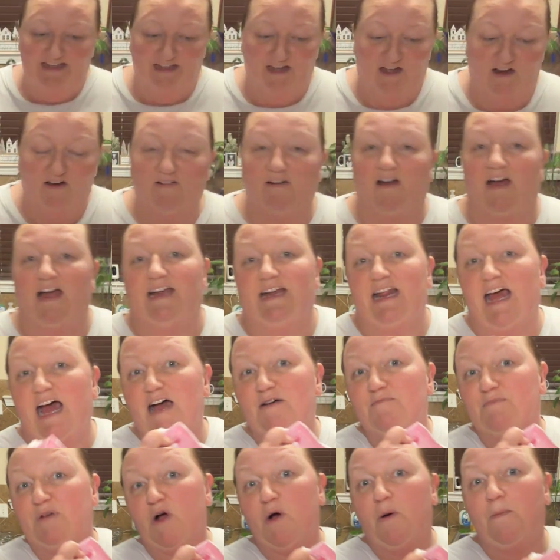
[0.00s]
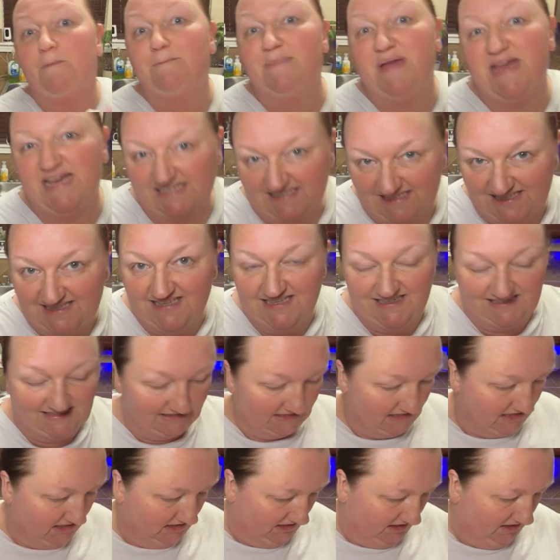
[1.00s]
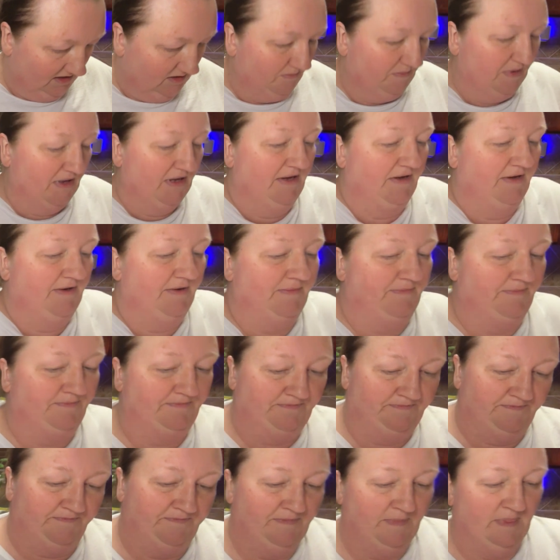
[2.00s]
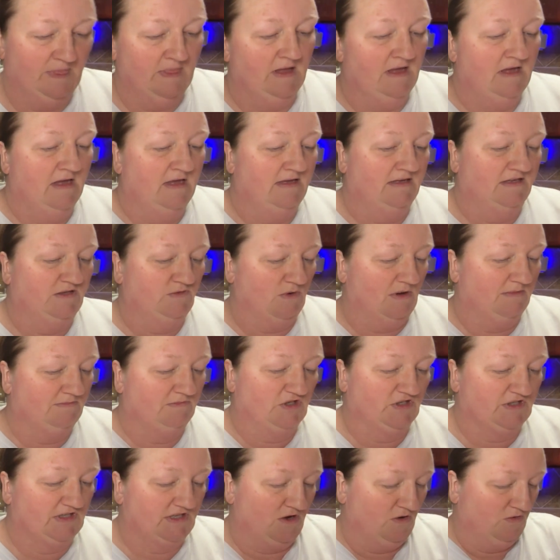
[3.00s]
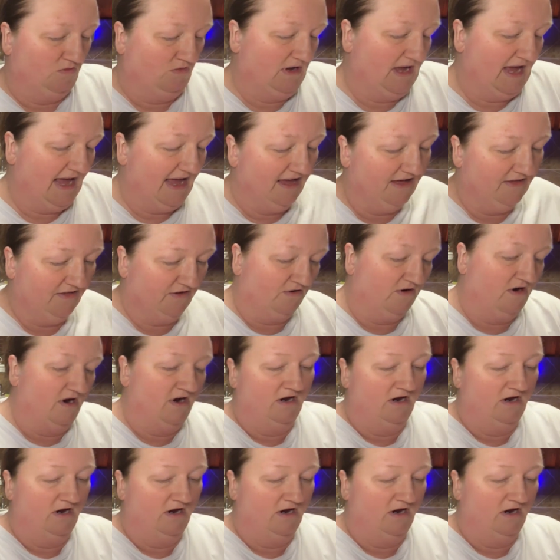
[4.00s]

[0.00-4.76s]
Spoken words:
All right, I'm gonna mix this up. So I'm just gonna gather